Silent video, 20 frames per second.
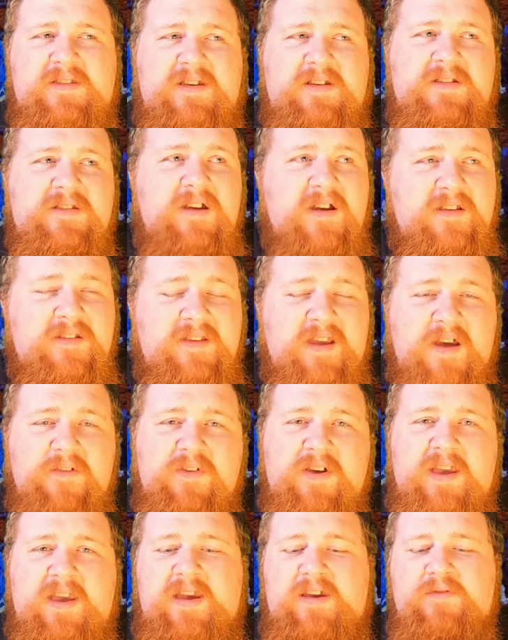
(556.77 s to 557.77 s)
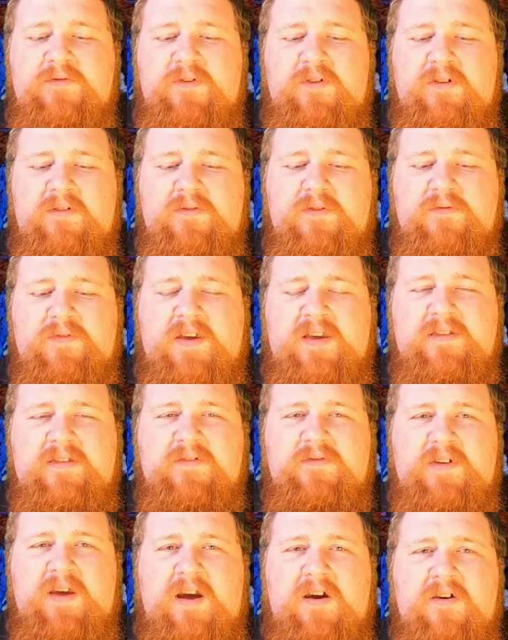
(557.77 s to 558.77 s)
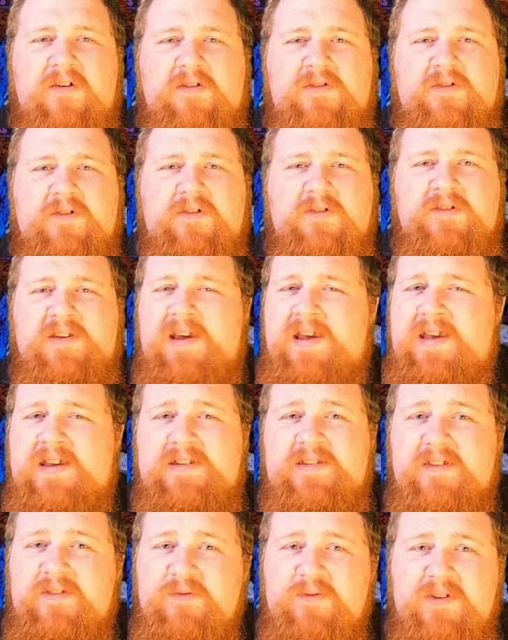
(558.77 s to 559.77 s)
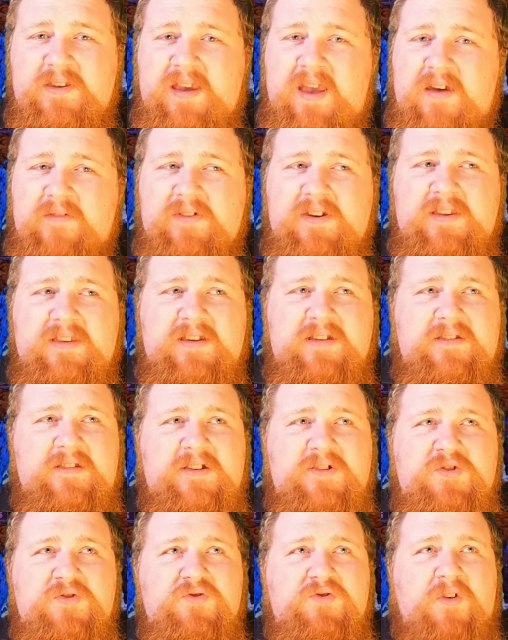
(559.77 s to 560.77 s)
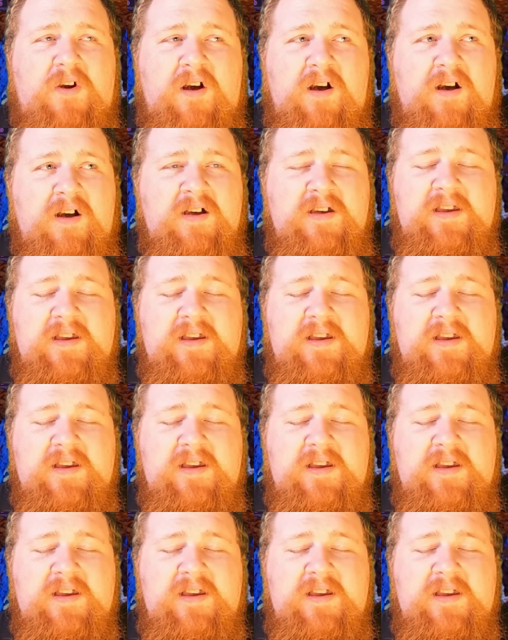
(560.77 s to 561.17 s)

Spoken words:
It does have a handful of evasive characters, doesn't really have anything to let you draw.